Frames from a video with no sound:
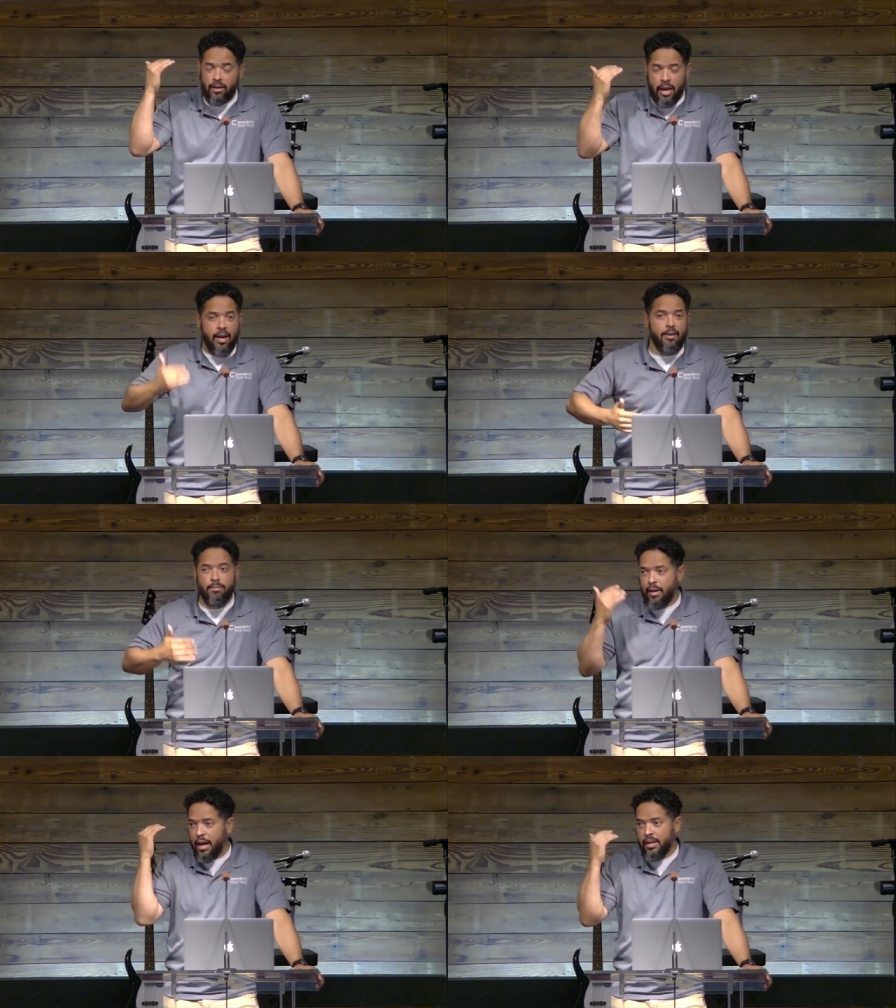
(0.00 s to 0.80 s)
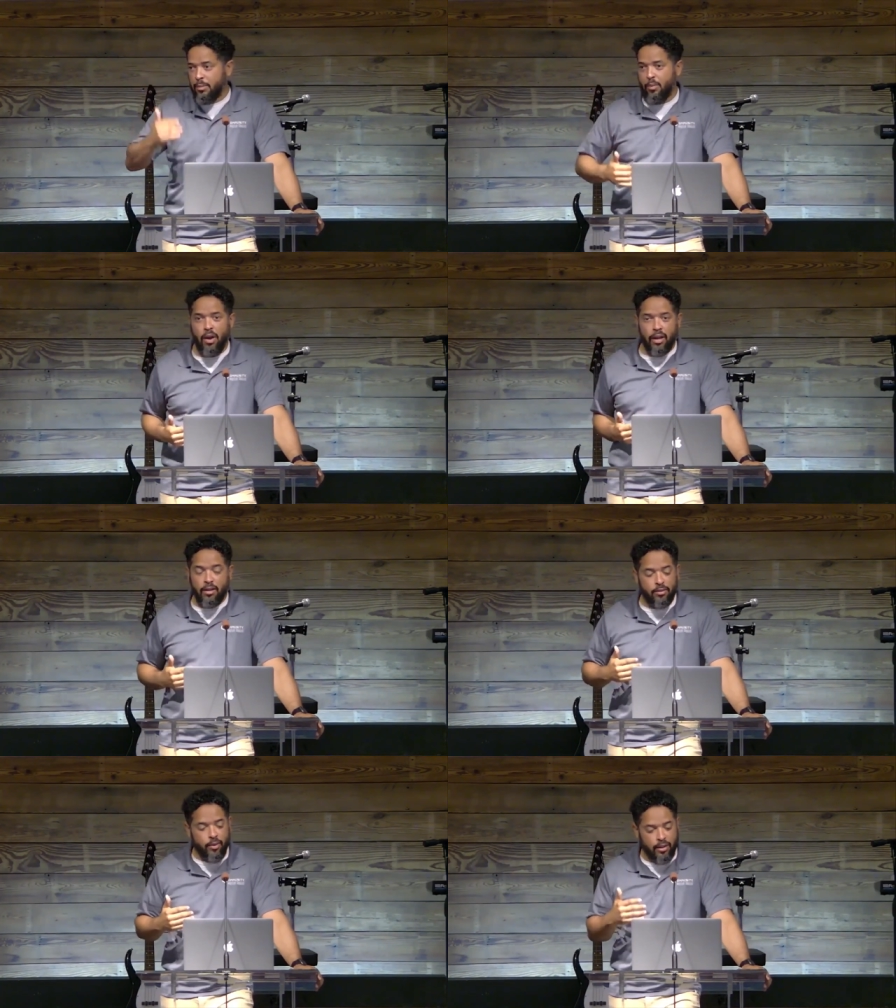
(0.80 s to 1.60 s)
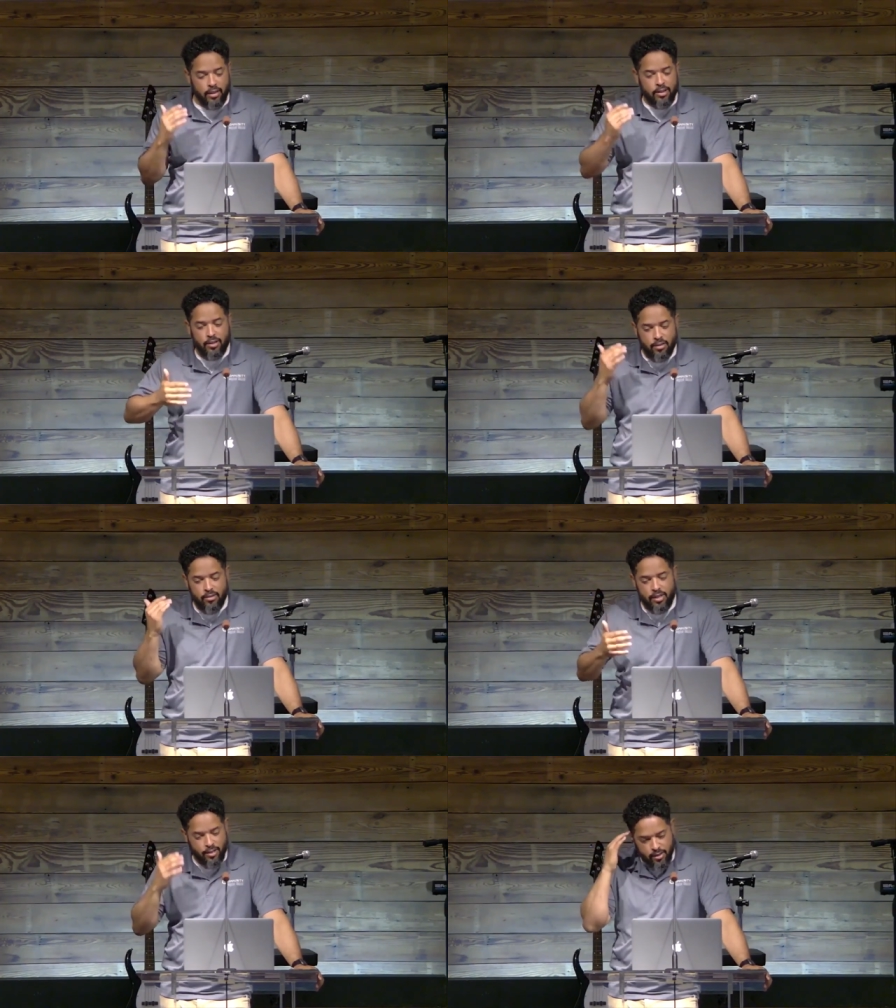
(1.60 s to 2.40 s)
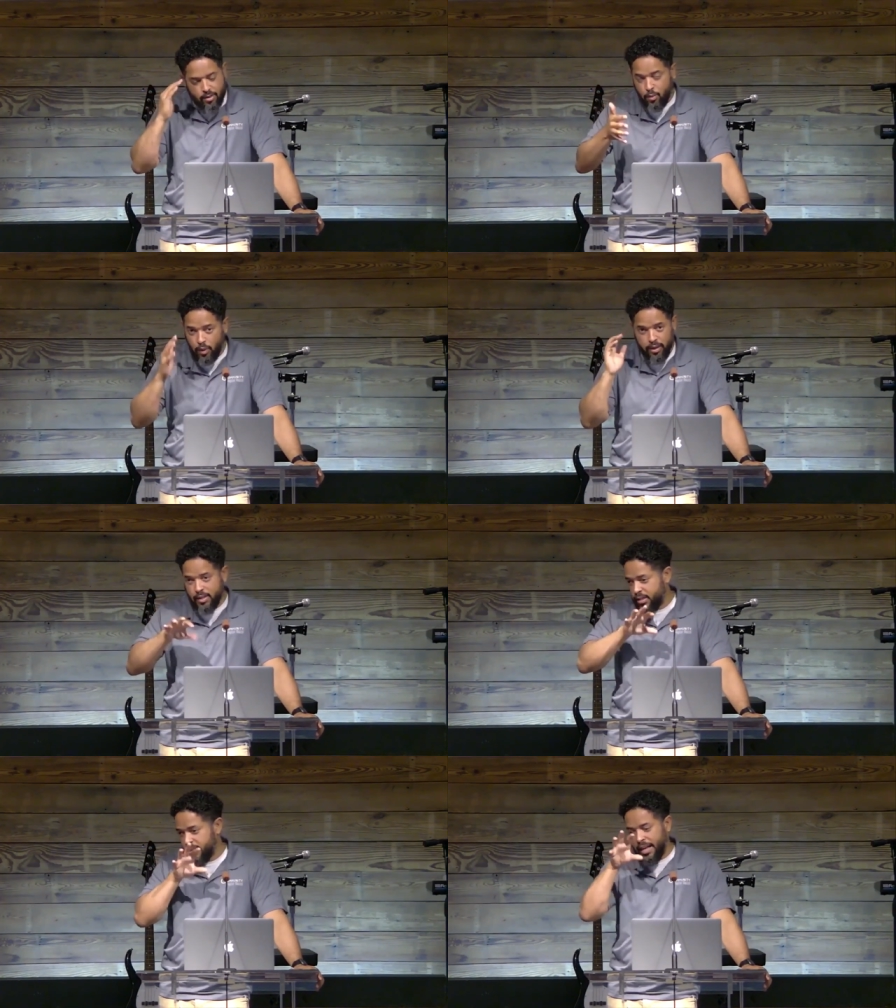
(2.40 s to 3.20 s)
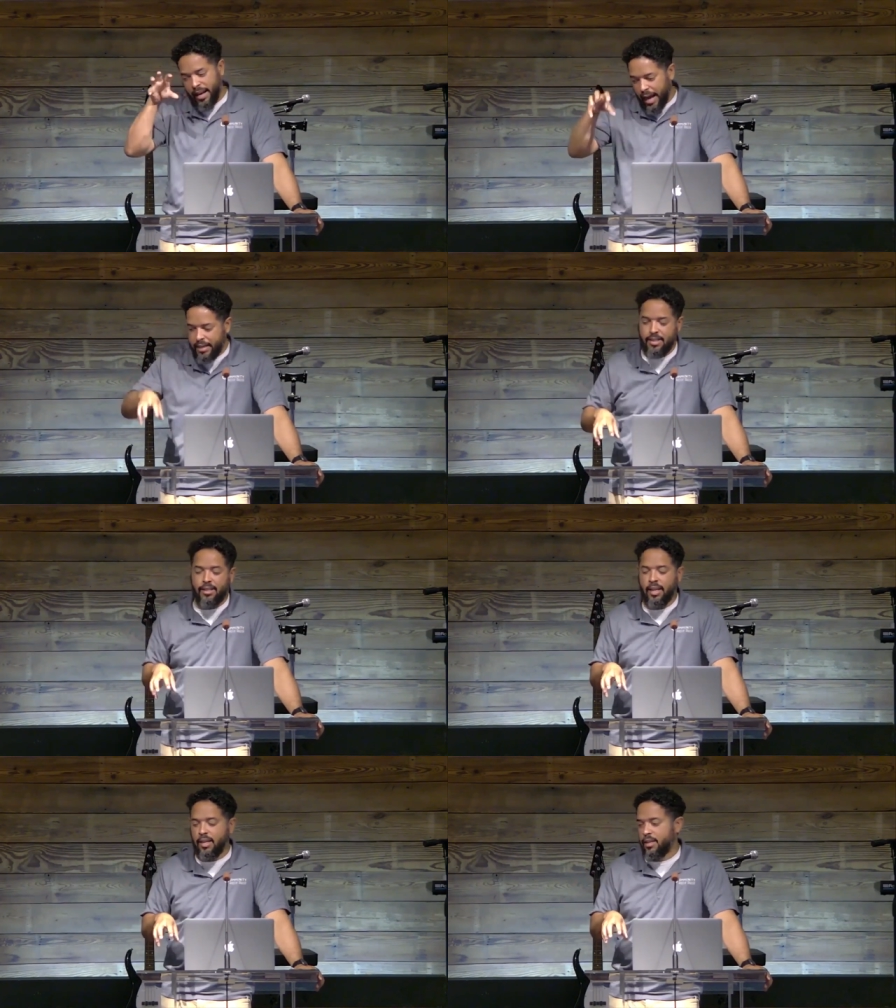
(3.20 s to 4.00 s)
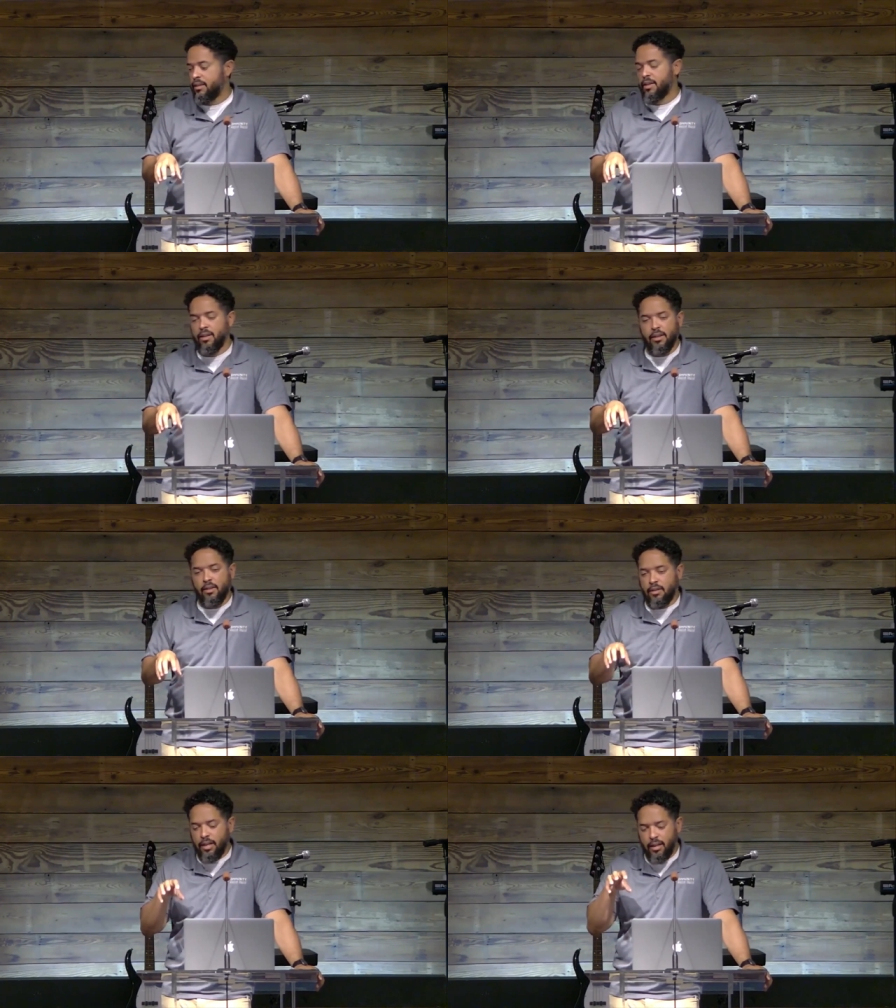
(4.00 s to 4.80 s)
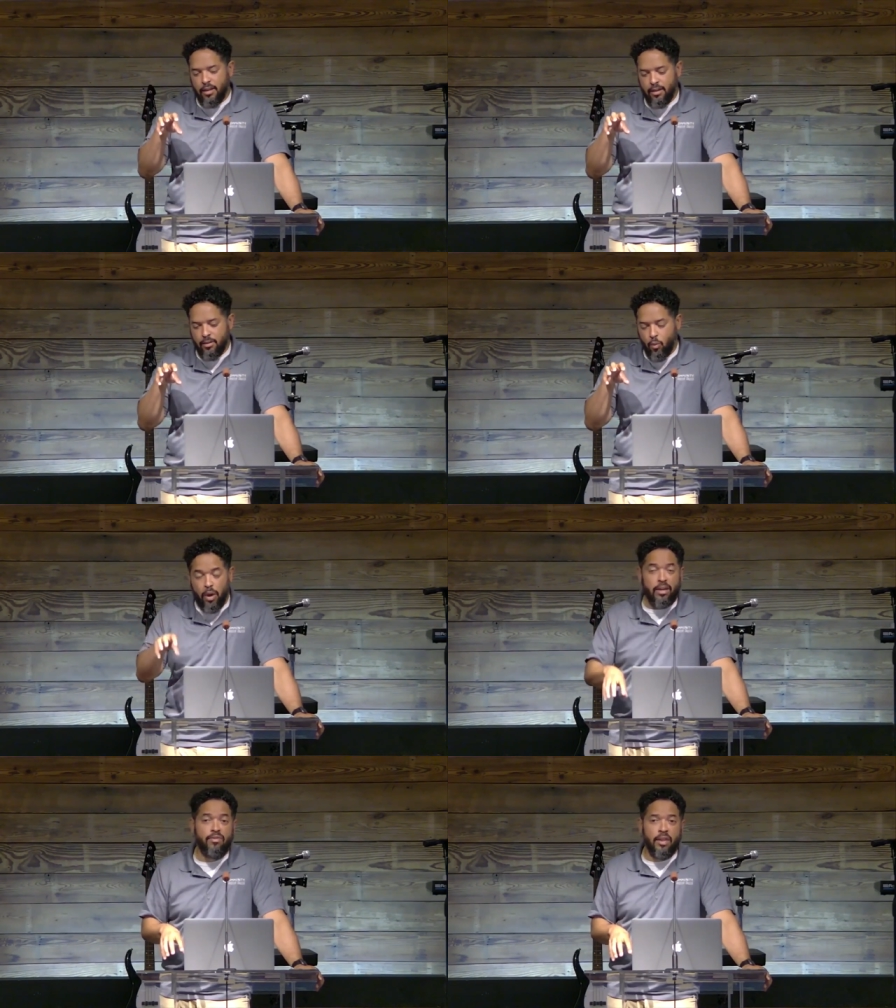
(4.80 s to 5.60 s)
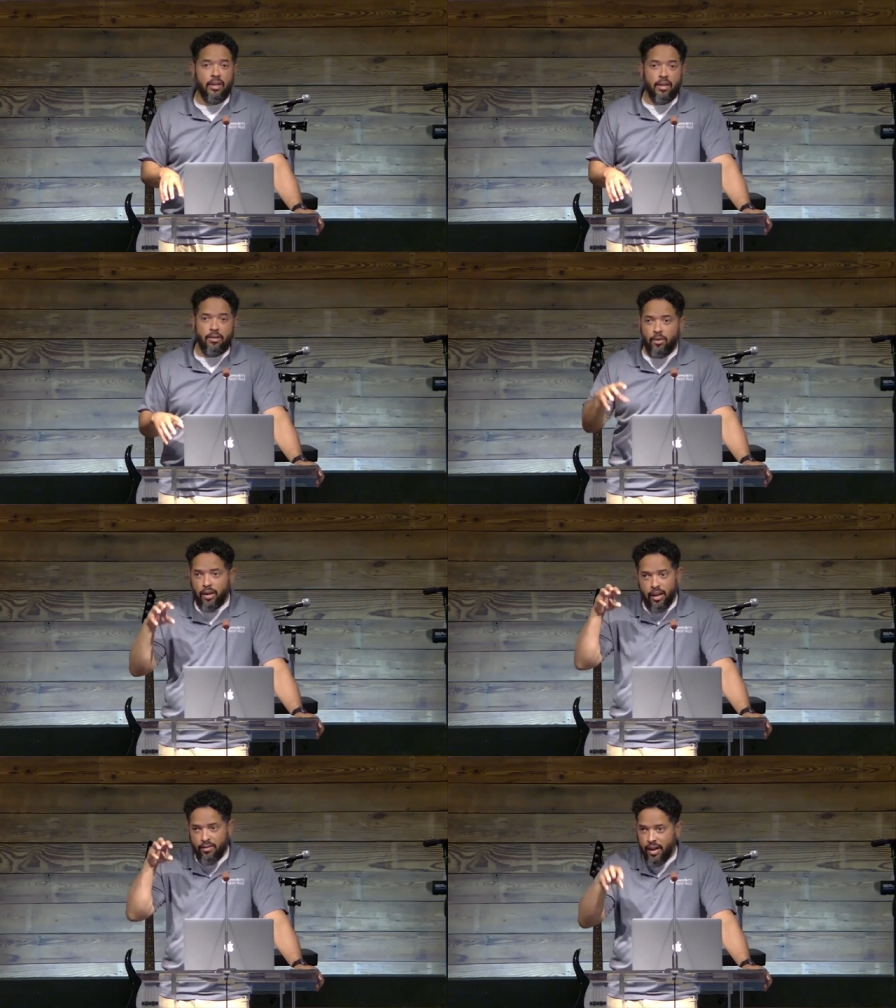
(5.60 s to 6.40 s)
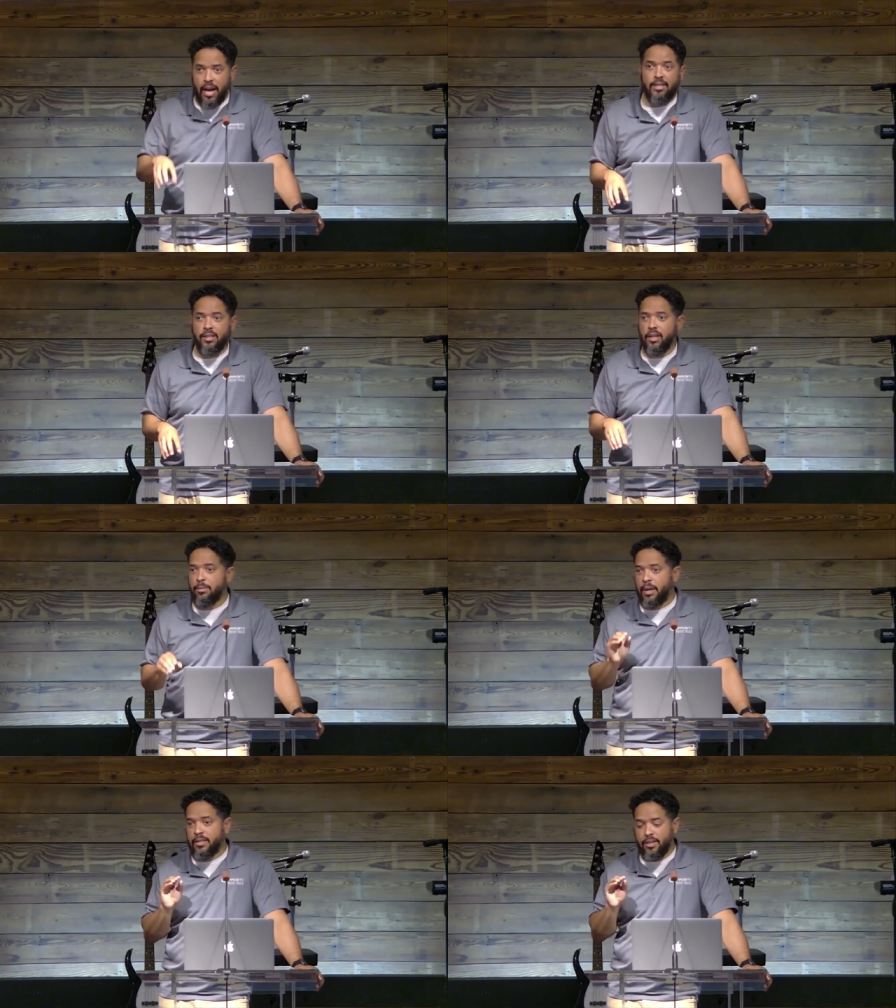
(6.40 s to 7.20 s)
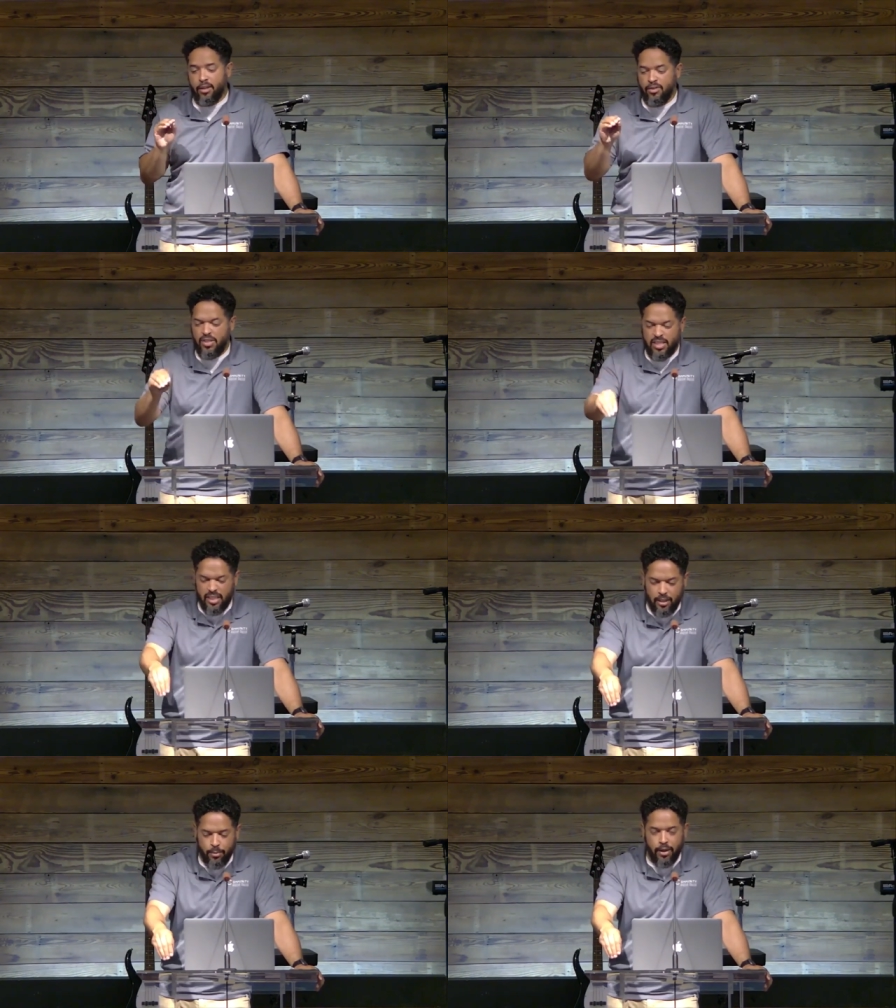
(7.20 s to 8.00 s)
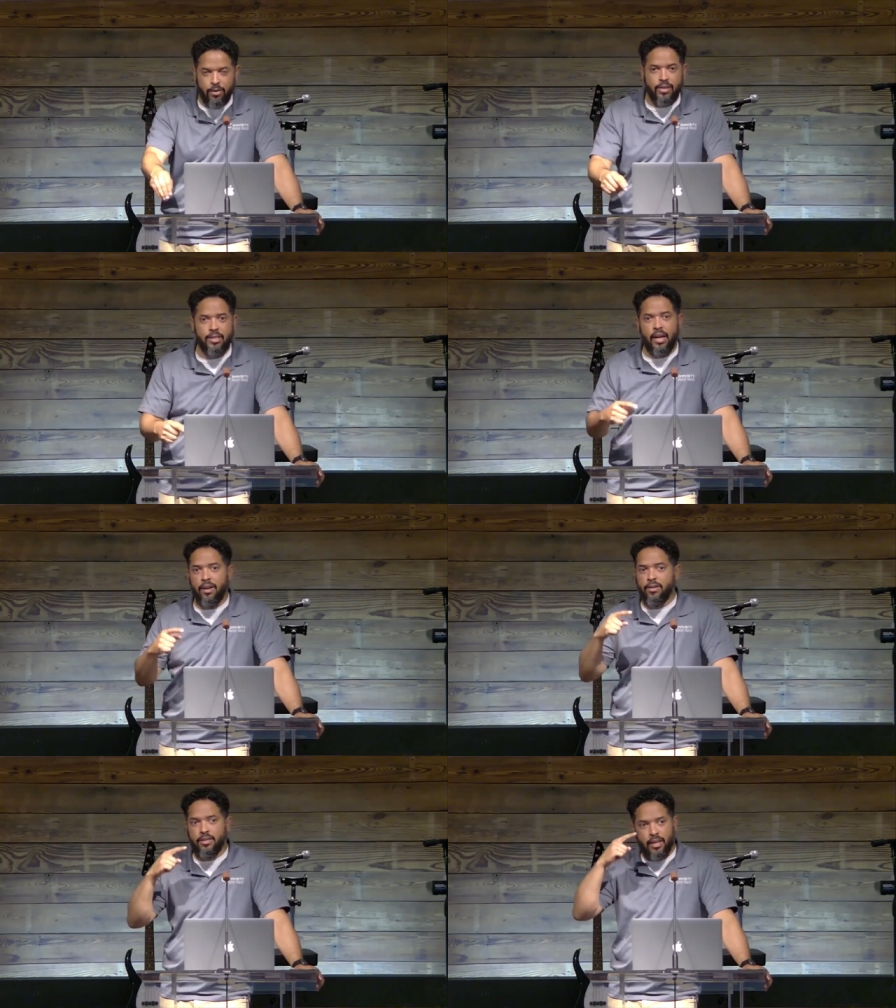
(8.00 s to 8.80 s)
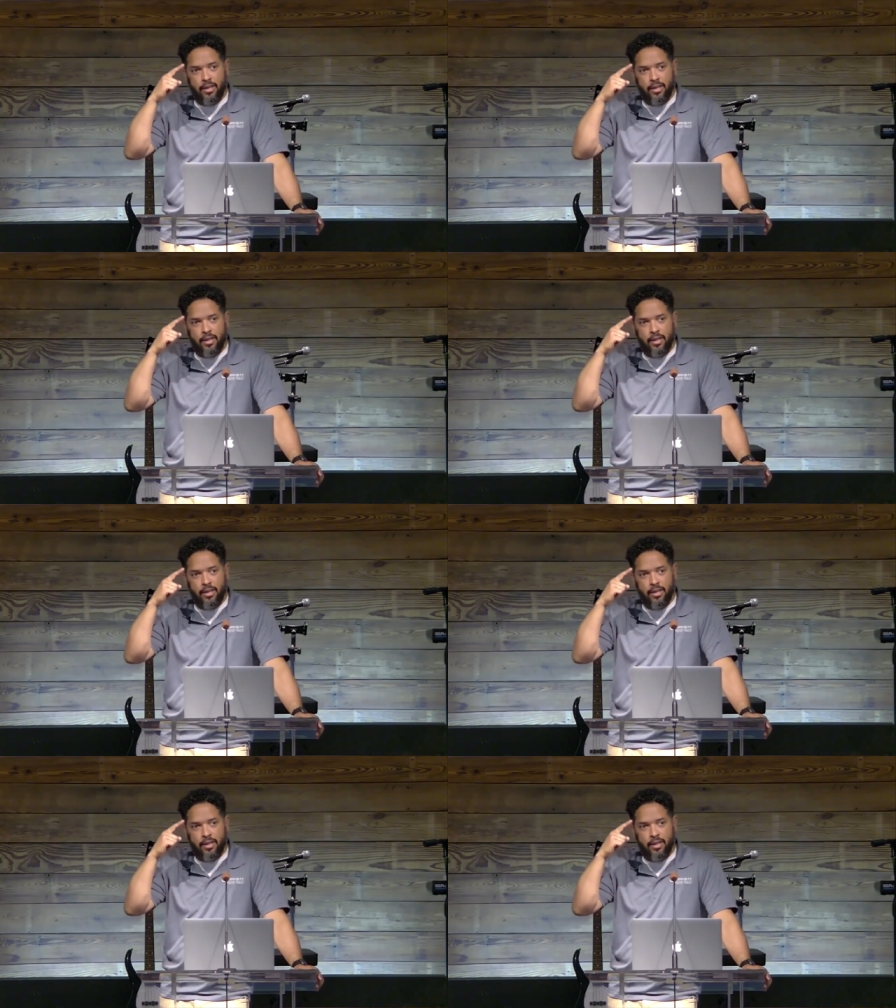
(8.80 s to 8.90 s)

I'm I am right, right? This is this is the way, this is that isolated uh, way of thinking, right? I've isolated myself, seeking my own desires, and it